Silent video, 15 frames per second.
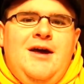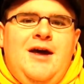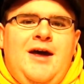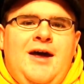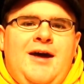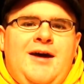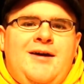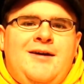
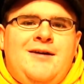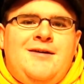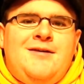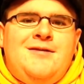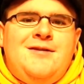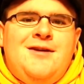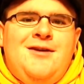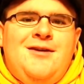I
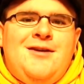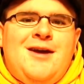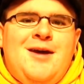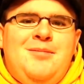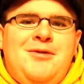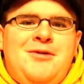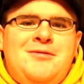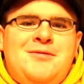saw a
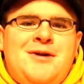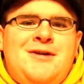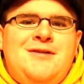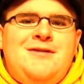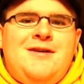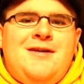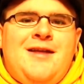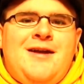couple of
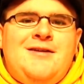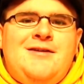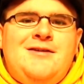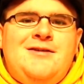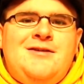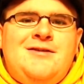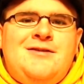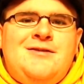runs I'd like to
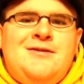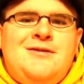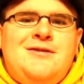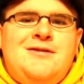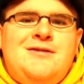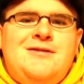do.